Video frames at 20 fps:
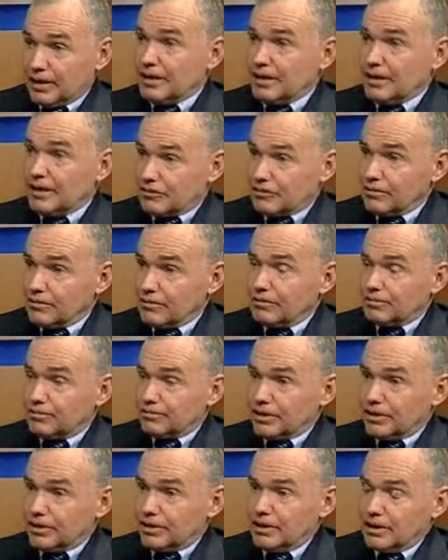and includes
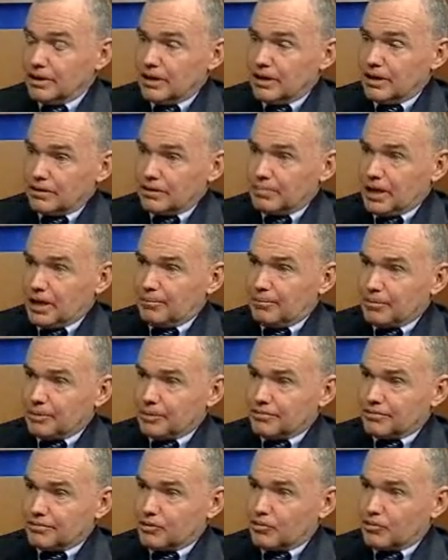the populace of